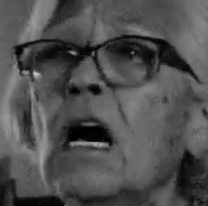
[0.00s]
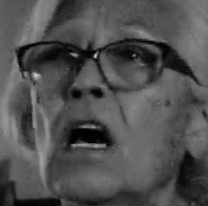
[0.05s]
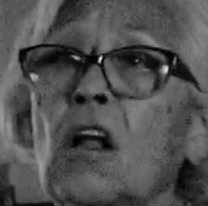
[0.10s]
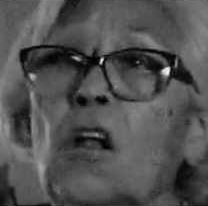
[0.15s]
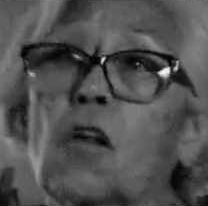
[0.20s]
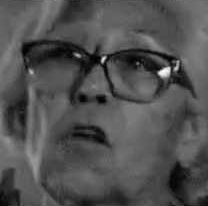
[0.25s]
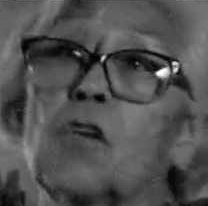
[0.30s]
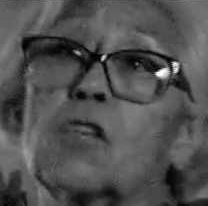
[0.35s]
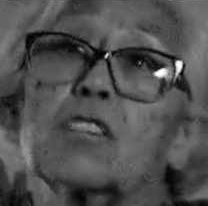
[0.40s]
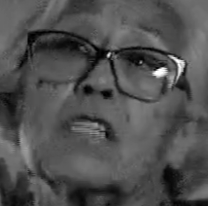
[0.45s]

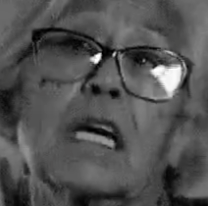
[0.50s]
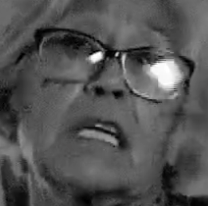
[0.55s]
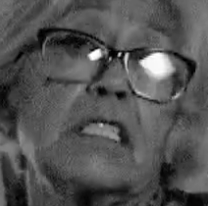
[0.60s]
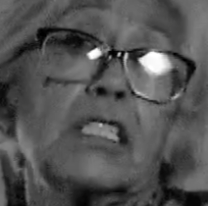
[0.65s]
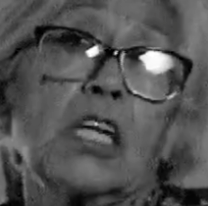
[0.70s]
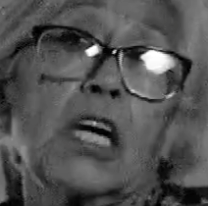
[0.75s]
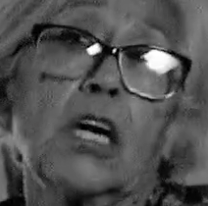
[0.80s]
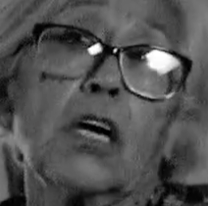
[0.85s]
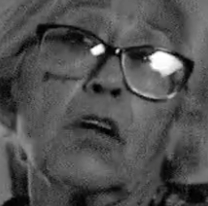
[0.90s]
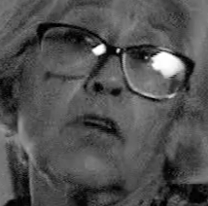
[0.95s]
los
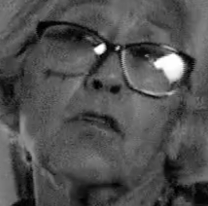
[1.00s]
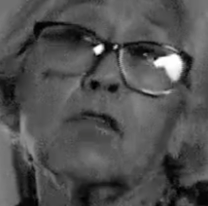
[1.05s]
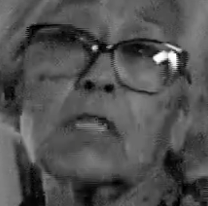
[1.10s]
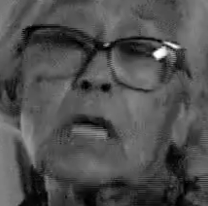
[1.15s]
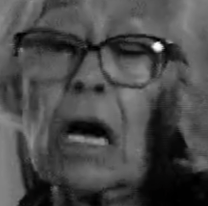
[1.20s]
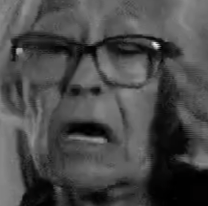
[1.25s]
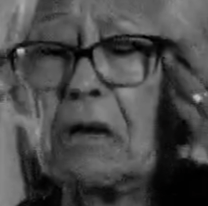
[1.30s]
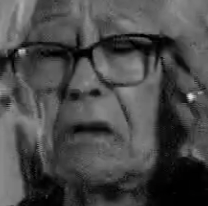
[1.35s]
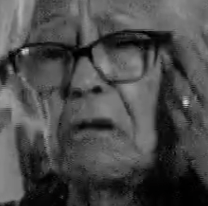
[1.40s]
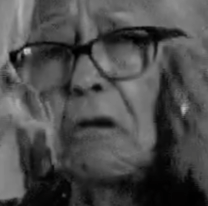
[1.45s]
rancheros
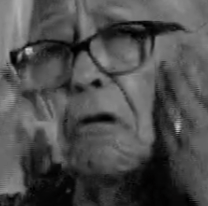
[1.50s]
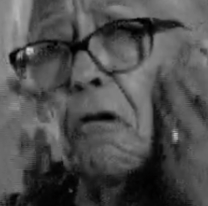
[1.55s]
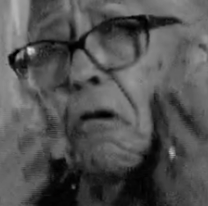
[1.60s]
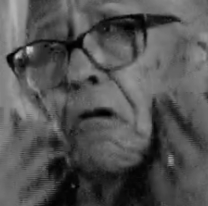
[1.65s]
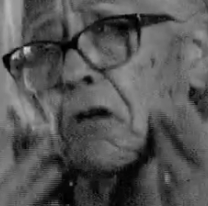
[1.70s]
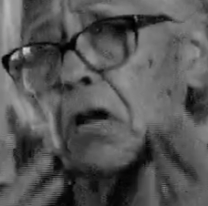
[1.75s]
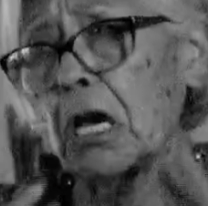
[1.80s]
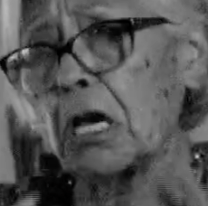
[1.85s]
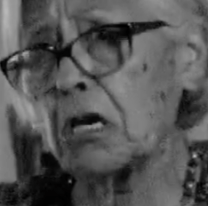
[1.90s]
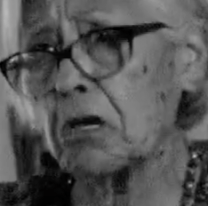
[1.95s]
a
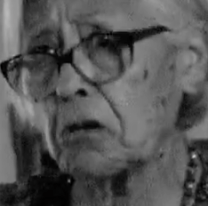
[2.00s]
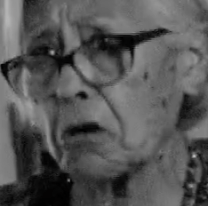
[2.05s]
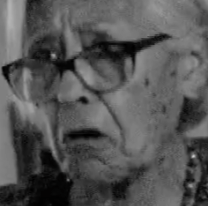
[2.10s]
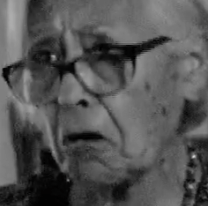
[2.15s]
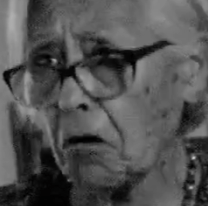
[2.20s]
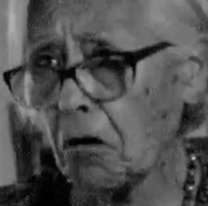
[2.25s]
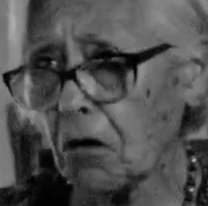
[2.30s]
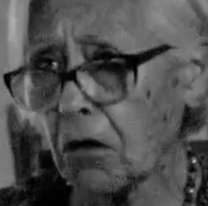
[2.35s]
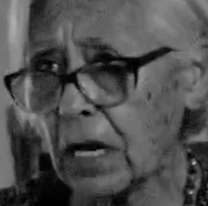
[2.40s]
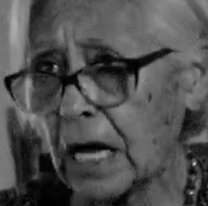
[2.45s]
llore y
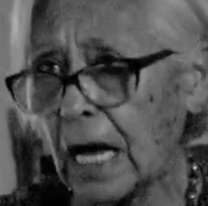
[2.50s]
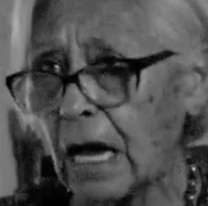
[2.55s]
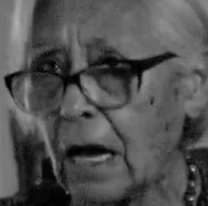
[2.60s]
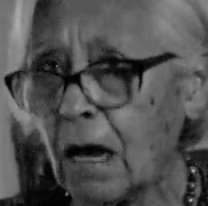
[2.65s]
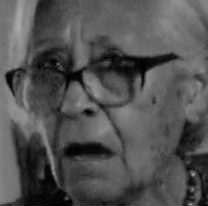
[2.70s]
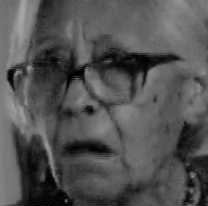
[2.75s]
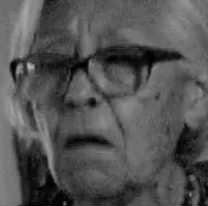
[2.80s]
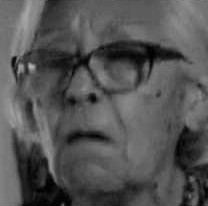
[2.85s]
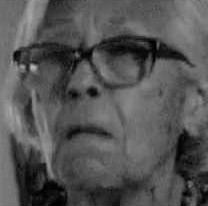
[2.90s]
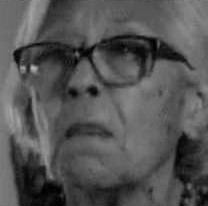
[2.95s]
llore.
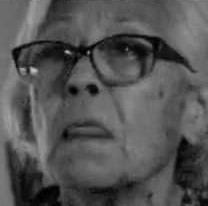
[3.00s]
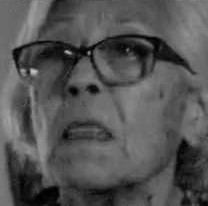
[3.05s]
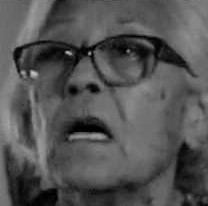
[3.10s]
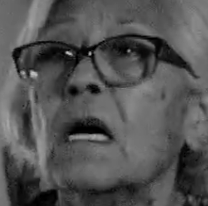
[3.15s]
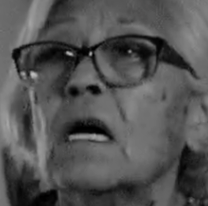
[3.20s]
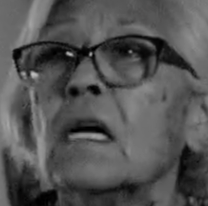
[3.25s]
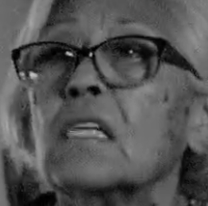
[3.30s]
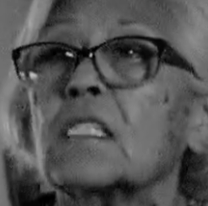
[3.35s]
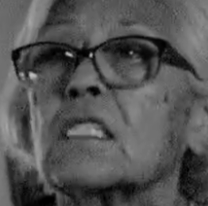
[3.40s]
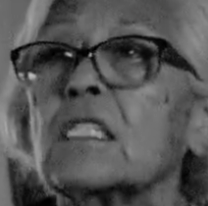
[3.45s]

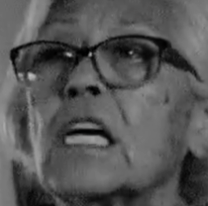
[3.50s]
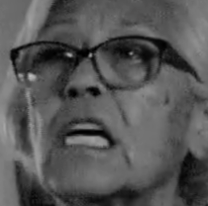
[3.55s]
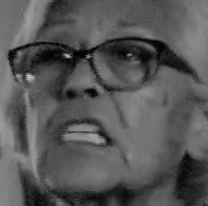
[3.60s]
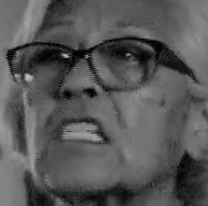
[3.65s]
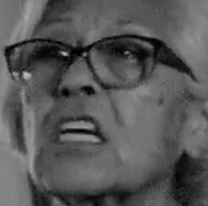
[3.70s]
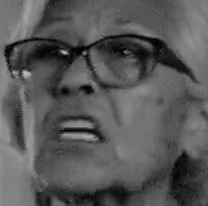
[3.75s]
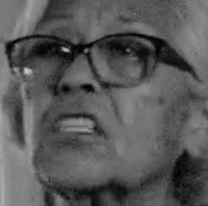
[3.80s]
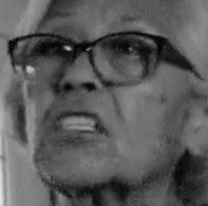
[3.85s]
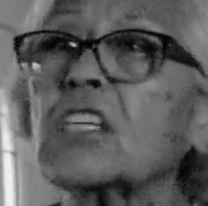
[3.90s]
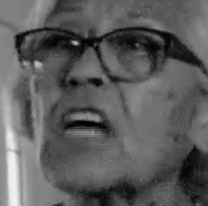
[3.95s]

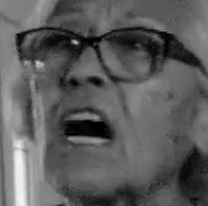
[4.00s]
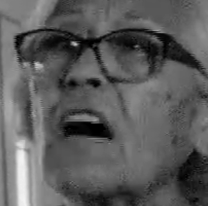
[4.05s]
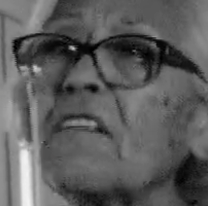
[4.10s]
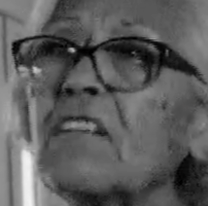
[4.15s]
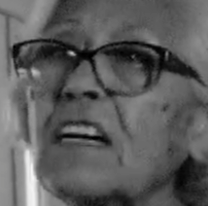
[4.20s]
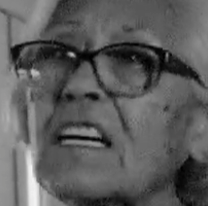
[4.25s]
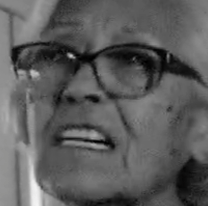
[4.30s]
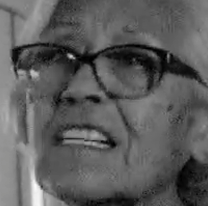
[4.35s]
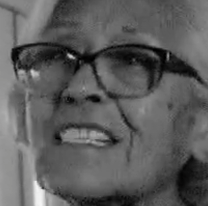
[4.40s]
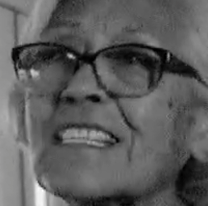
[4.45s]
Cesar
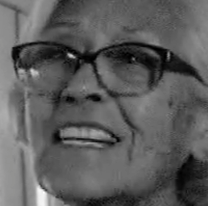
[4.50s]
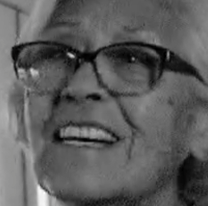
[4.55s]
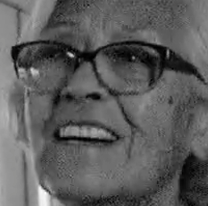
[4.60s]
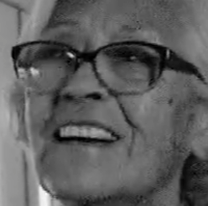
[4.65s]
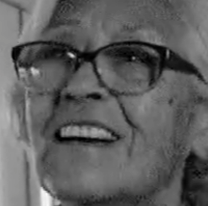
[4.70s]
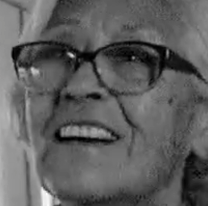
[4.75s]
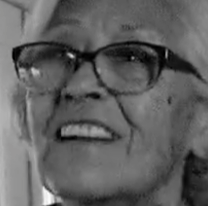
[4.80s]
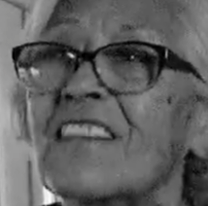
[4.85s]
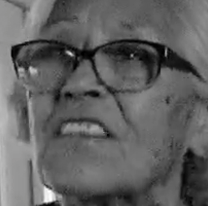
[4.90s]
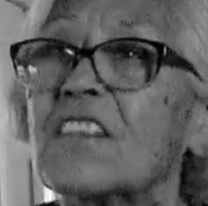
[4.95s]
Chavez,
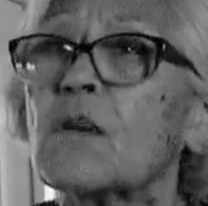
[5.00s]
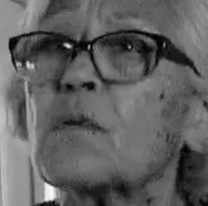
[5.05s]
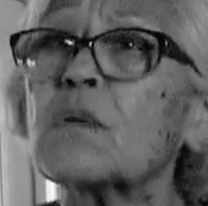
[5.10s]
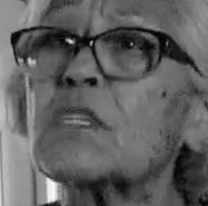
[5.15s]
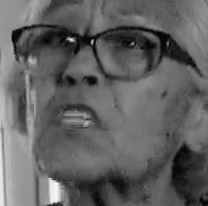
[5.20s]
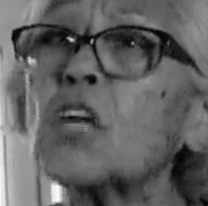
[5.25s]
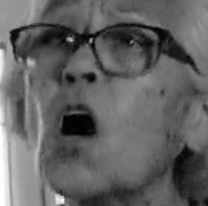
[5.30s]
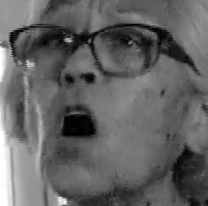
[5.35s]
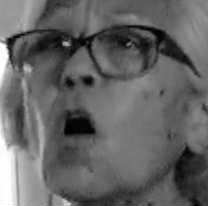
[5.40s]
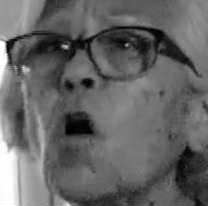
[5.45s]
there
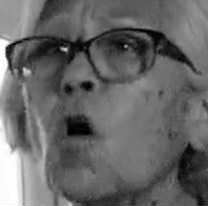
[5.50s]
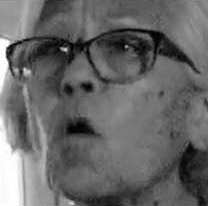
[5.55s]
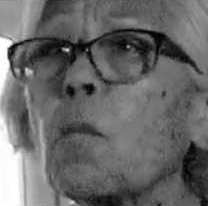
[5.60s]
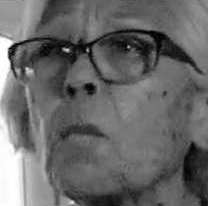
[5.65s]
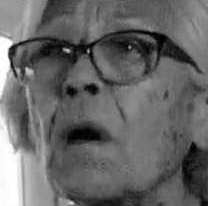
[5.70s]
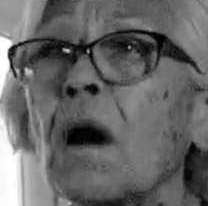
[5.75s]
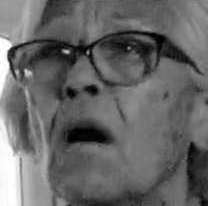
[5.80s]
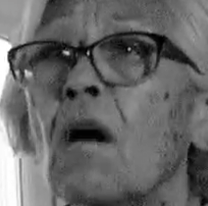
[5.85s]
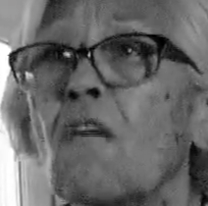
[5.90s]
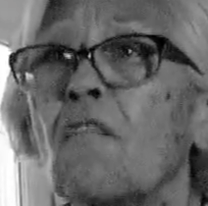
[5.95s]
was
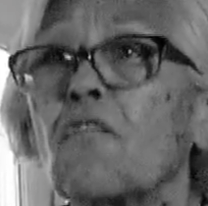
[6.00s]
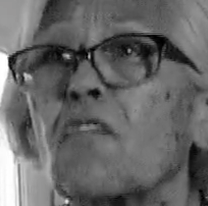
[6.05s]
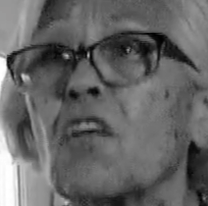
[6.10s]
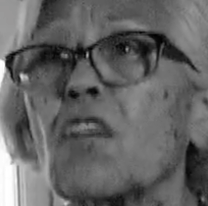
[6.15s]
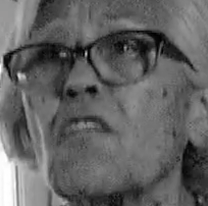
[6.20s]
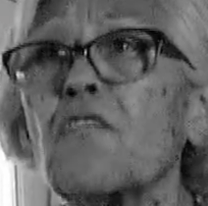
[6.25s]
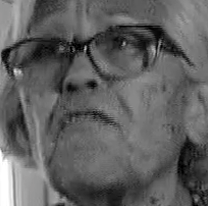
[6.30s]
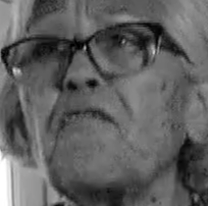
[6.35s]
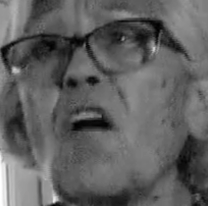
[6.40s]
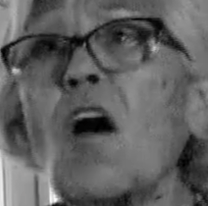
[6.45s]
hope for
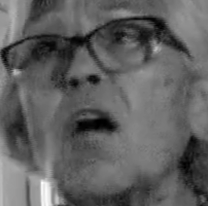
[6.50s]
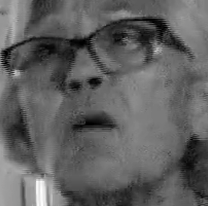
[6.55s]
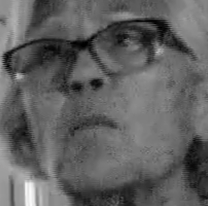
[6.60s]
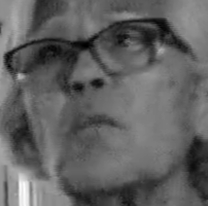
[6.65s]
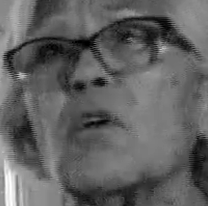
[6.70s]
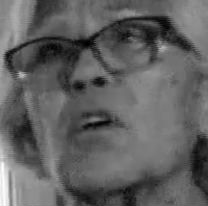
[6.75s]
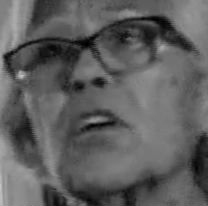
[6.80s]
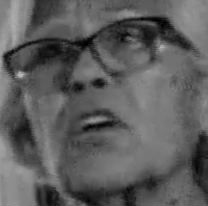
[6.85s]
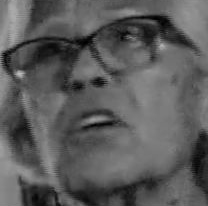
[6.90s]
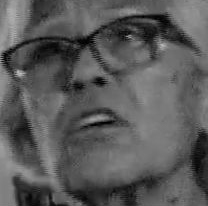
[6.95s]
the farm
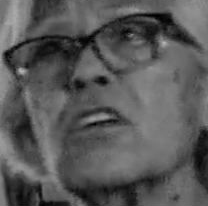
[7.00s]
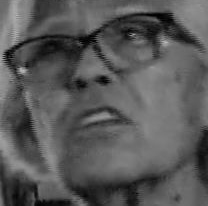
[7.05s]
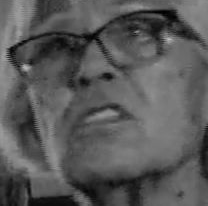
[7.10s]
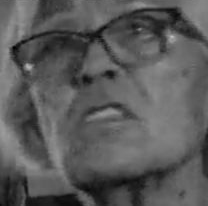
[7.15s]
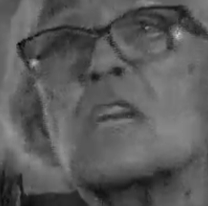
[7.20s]
workers.